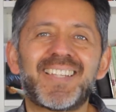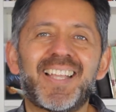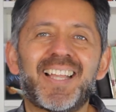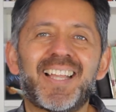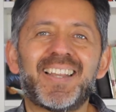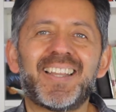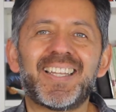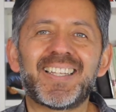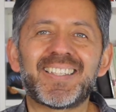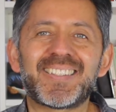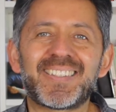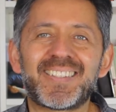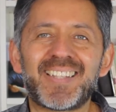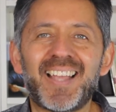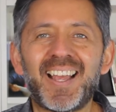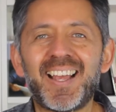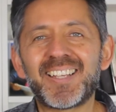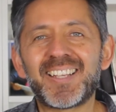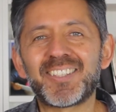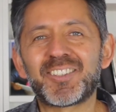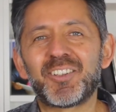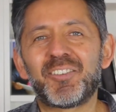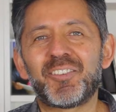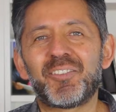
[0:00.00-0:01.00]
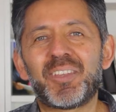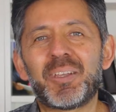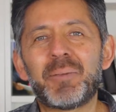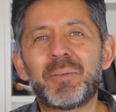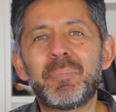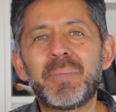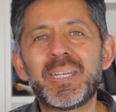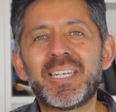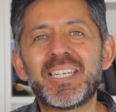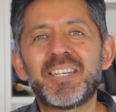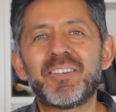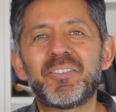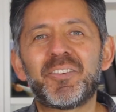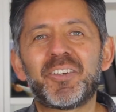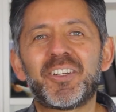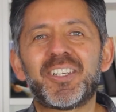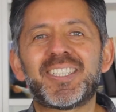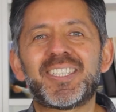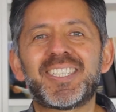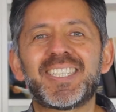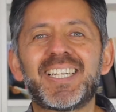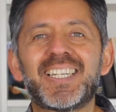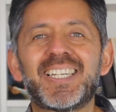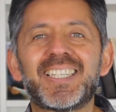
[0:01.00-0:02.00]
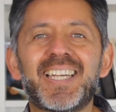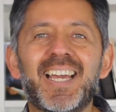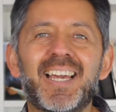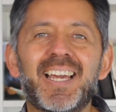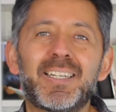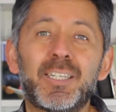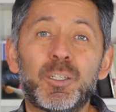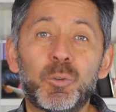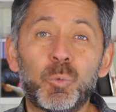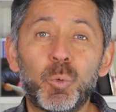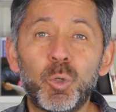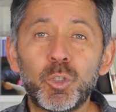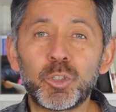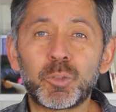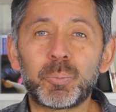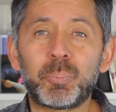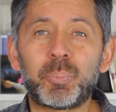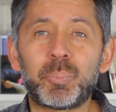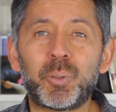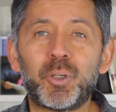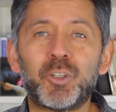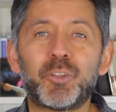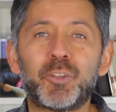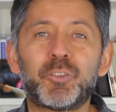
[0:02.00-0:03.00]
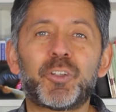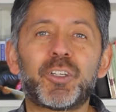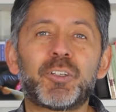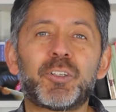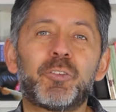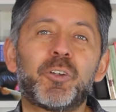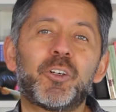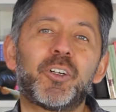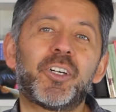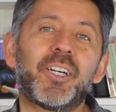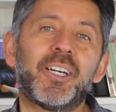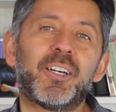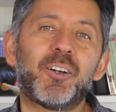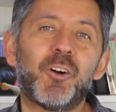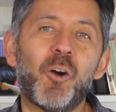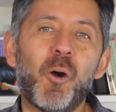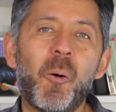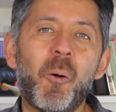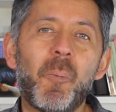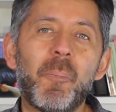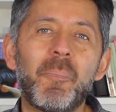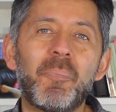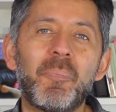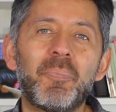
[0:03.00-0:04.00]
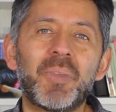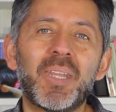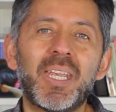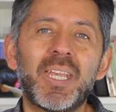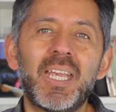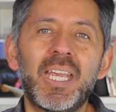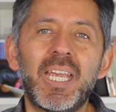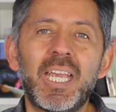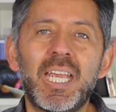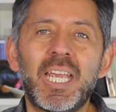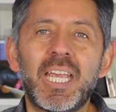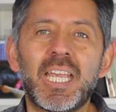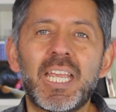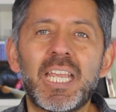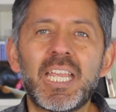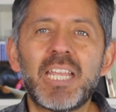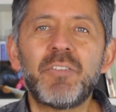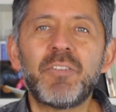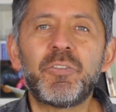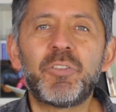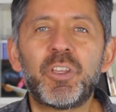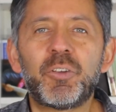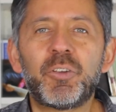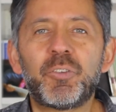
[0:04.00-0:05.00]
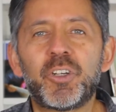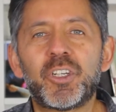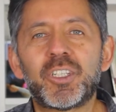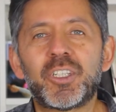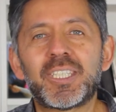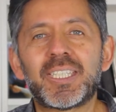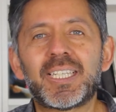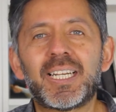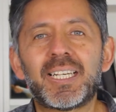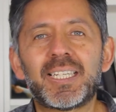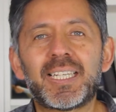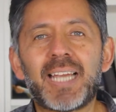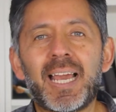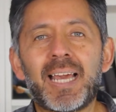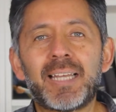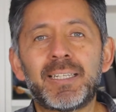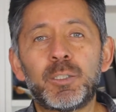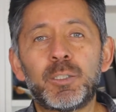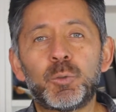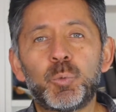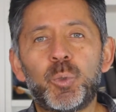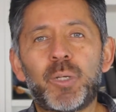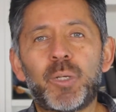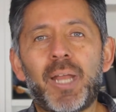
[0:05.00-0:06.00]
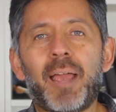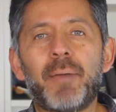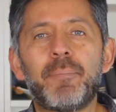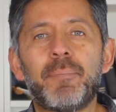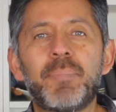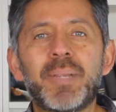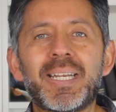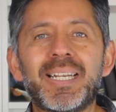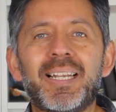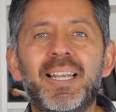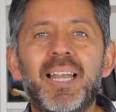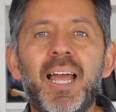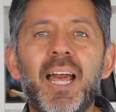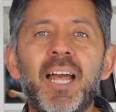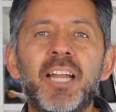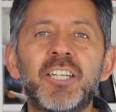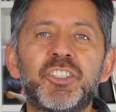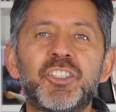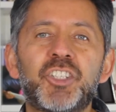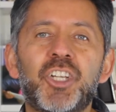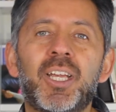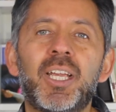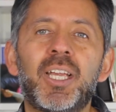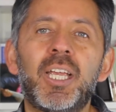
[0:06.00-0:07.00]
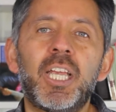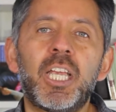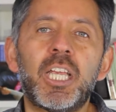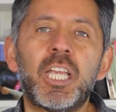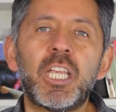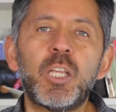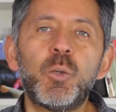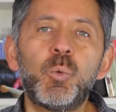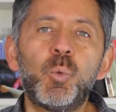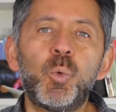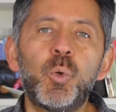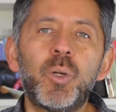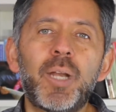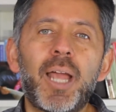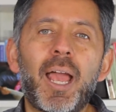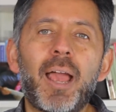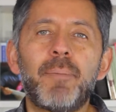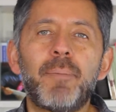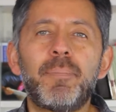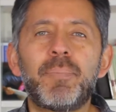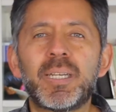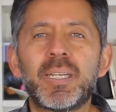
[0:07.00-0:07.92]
that the size of the mini vertical garden was perfect for her home. If the vertical garden would have been larger, it would have